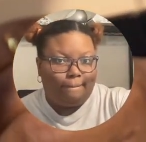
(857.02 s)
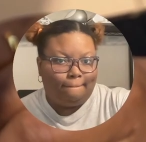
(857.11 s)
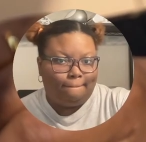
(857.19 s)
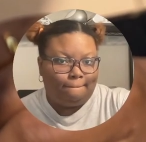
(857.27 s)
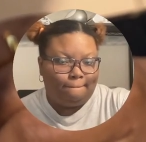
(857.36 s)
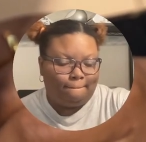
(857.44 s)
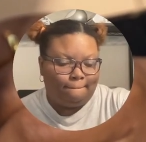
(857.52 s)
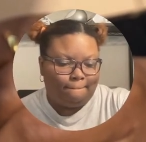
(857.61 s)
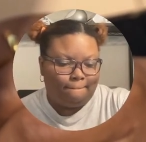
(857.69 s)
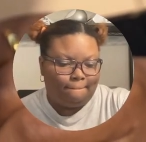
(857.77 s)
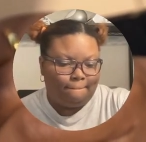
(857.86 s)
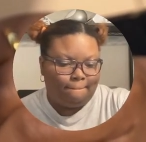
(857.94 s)

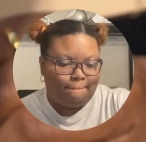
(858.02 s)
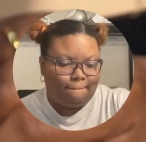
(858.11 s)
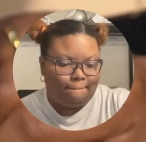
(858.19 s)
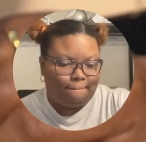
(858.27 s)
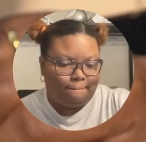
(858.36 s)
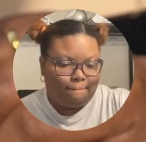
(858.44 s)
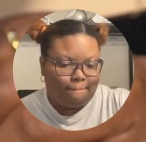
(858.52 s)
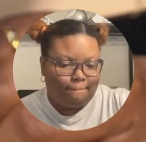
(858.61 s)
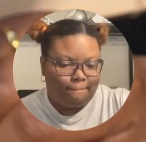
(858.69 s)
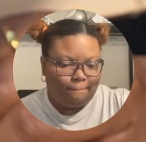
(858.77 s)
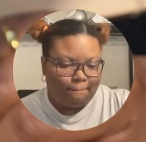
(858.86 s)
(silence)